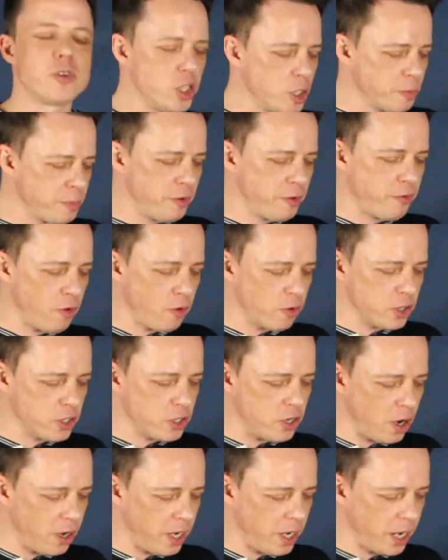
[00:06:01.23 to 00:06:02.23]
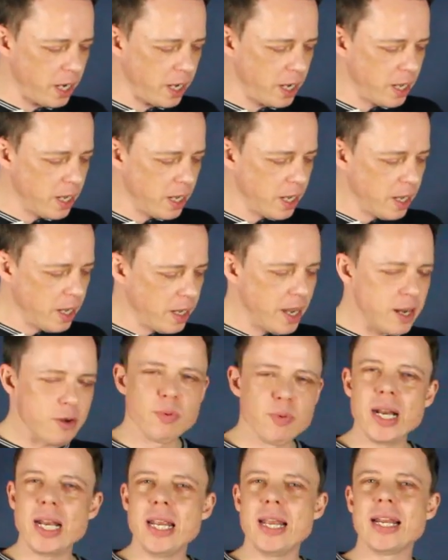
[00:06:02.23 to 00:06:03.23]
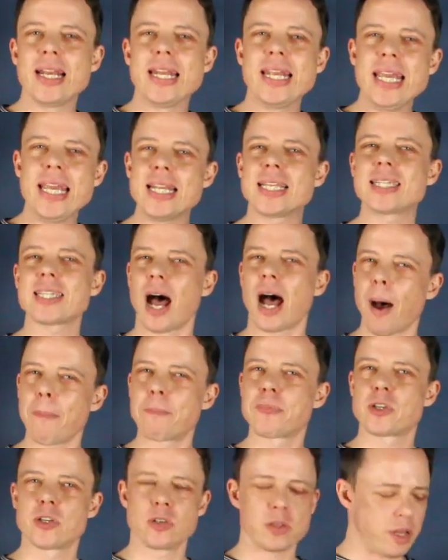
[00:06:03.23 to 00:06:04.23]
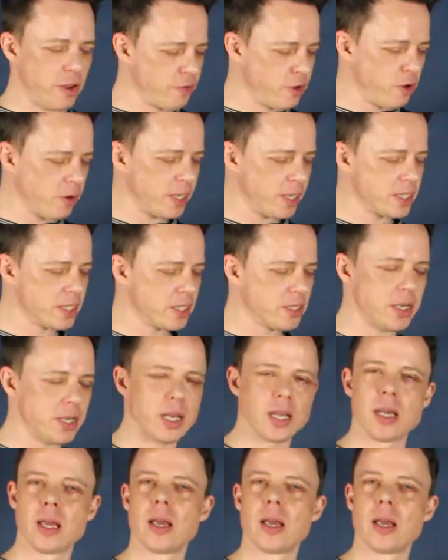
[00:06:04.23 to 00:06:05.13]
just before the tonic, it really leads up to the... If you listen to it...